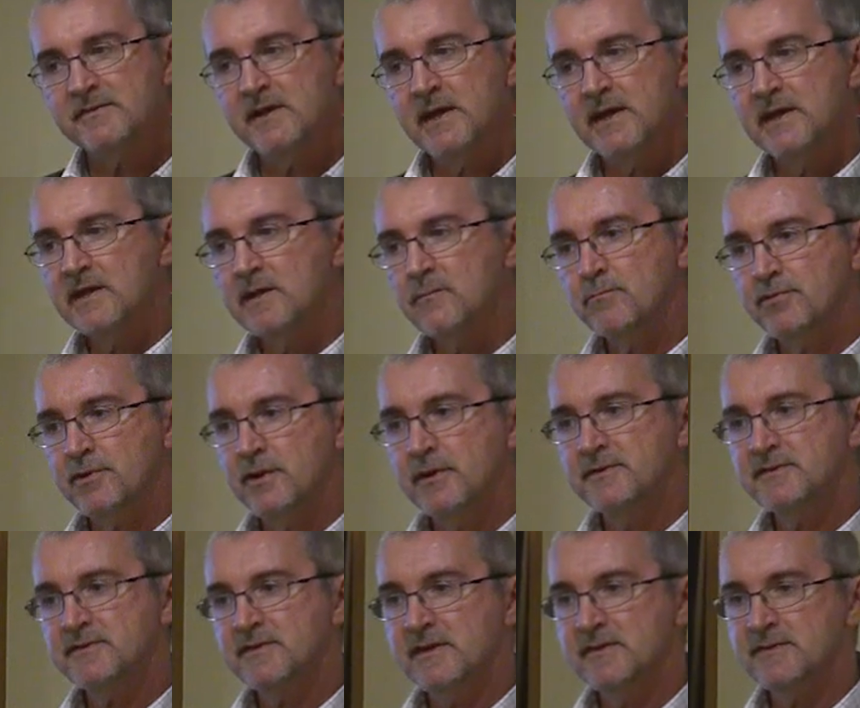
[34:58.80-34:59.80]
slaking
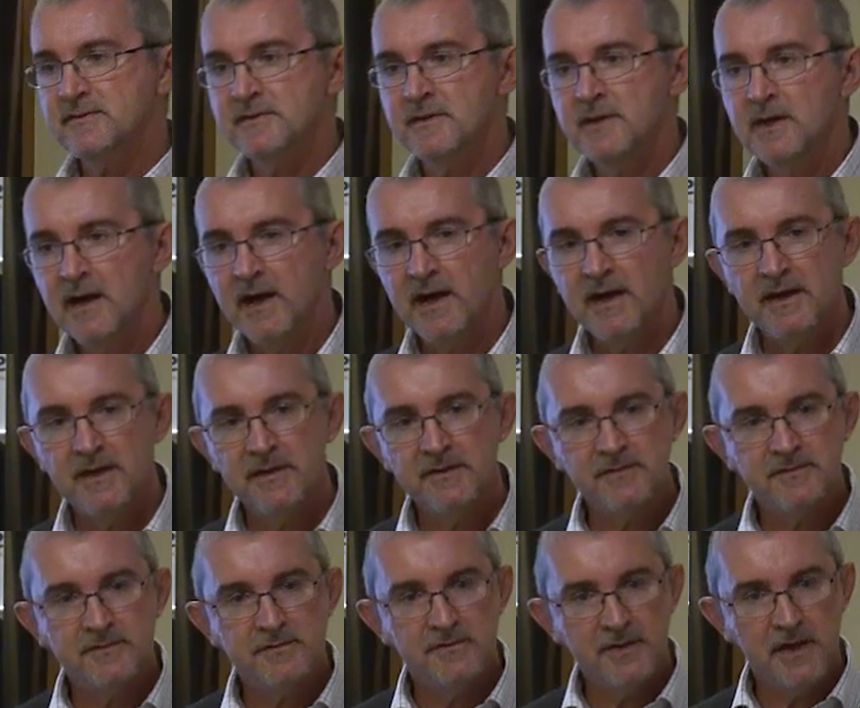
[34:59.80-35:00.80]
process
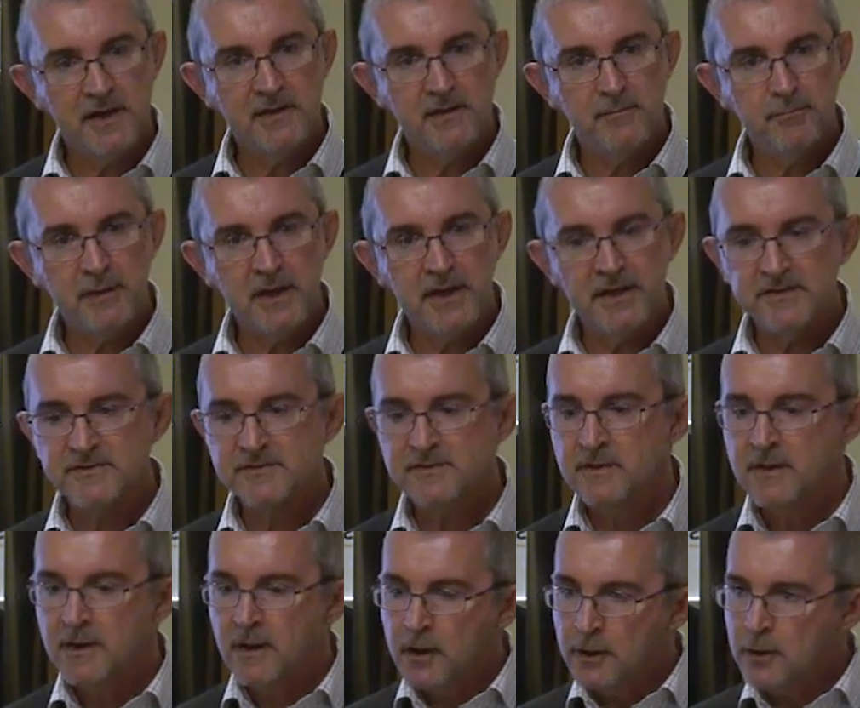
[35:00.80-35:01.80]
has taken place,
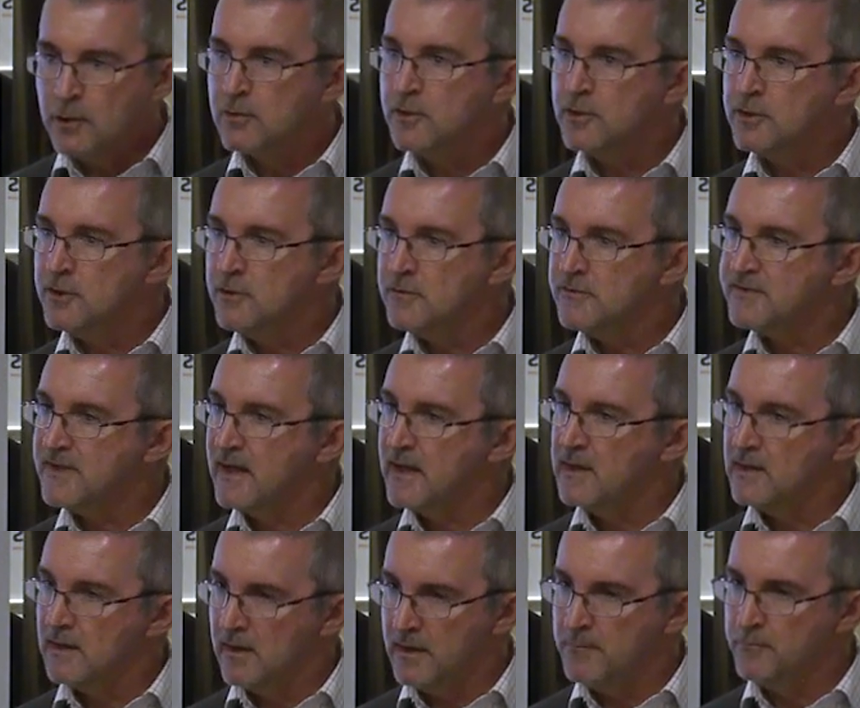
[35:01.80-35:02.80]
you can use
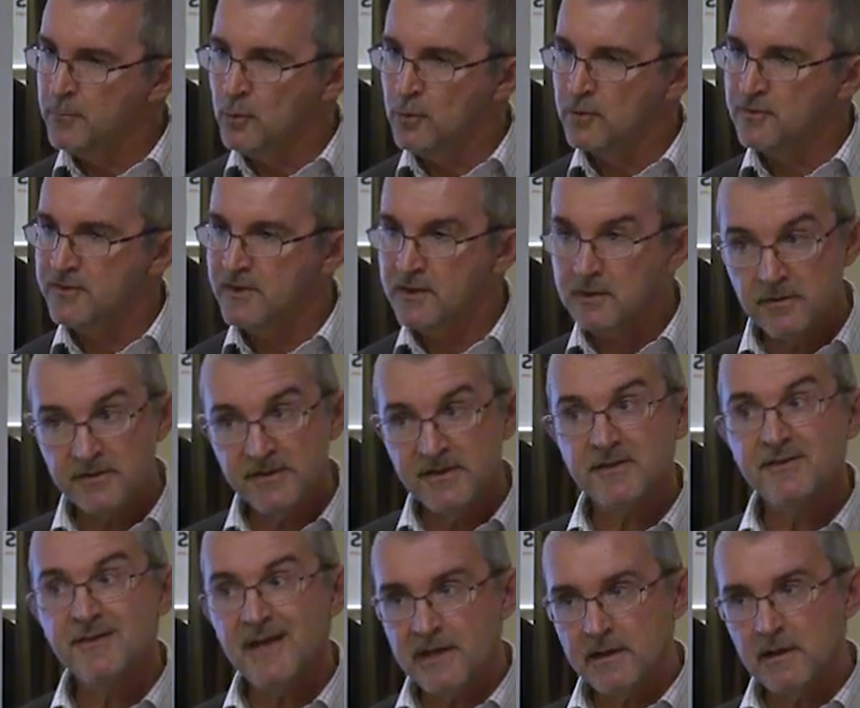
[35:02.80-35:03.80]
that lime mortar, because
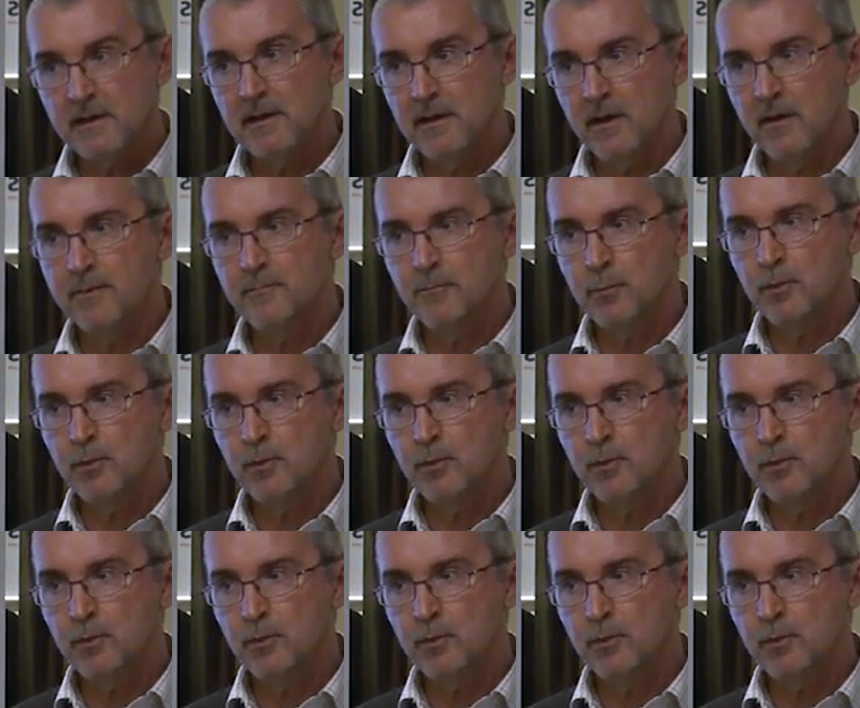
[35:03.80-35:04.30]
it's then a lime